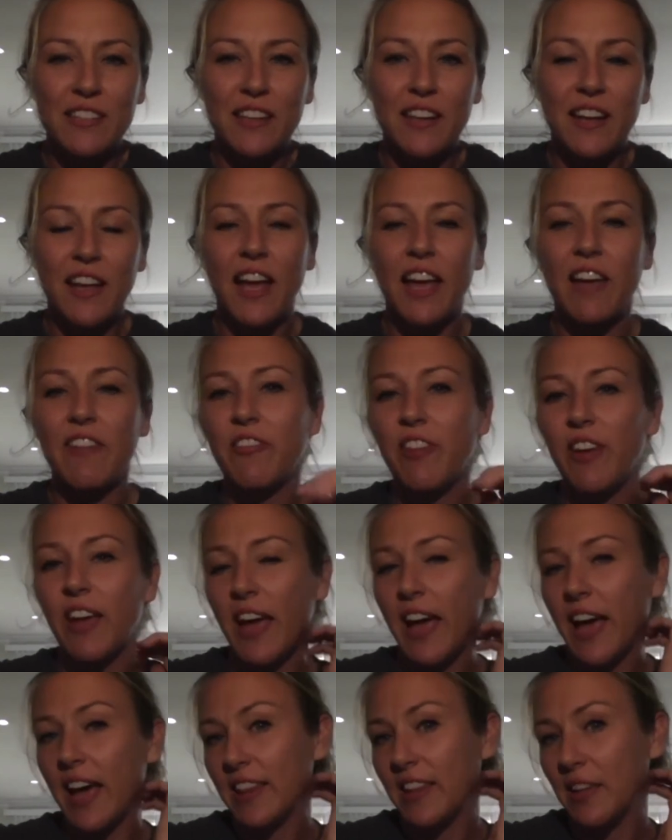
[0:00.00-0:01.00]
And I've
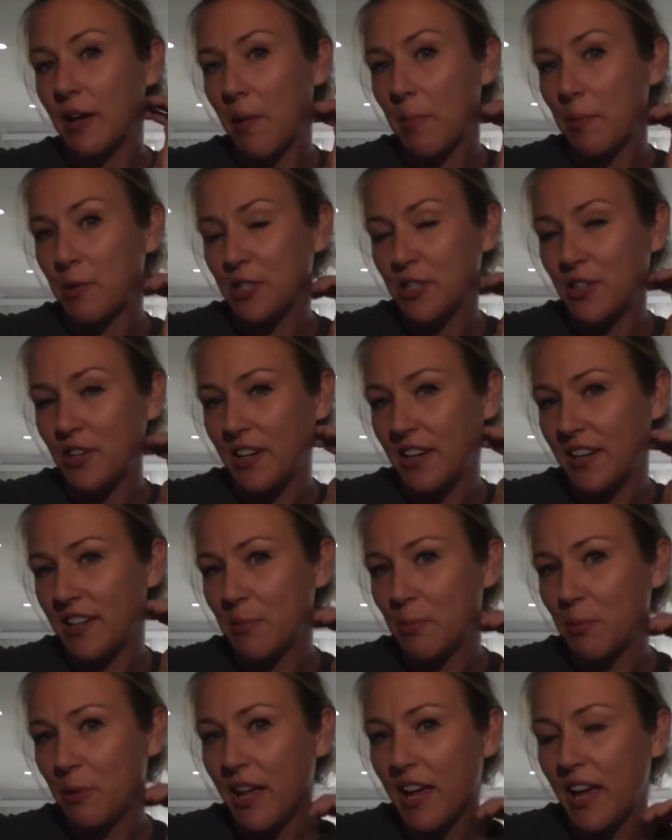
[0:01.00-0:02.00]
had the opportunity
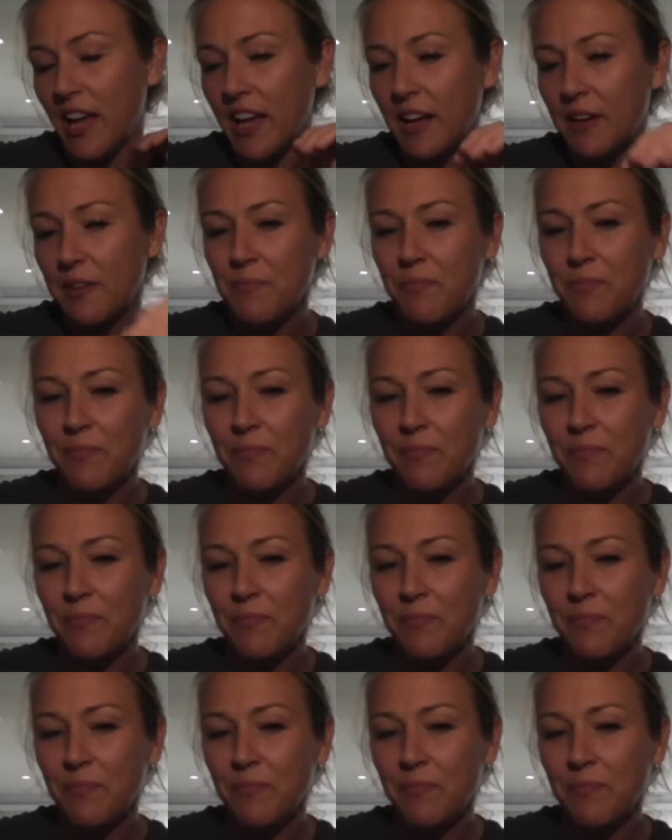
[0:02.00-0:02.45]
to play,